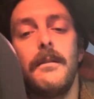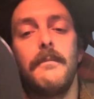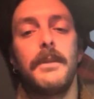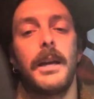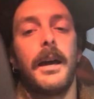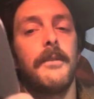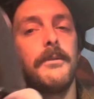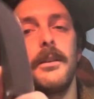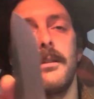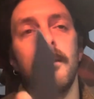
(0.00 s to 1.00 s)
But yeah, I
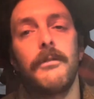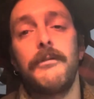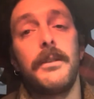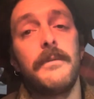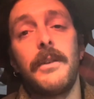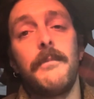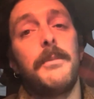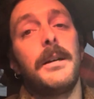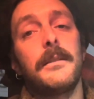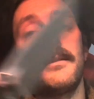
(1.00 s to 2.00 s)
really think for
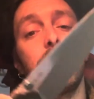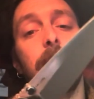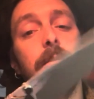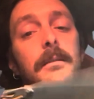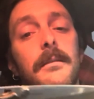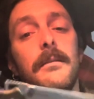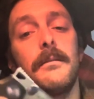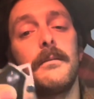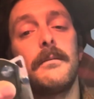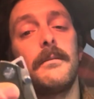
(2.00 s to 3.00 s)
$55, this is,
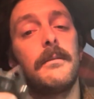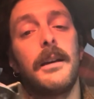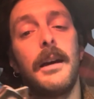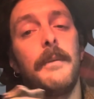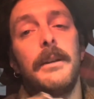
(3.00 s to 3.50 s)
I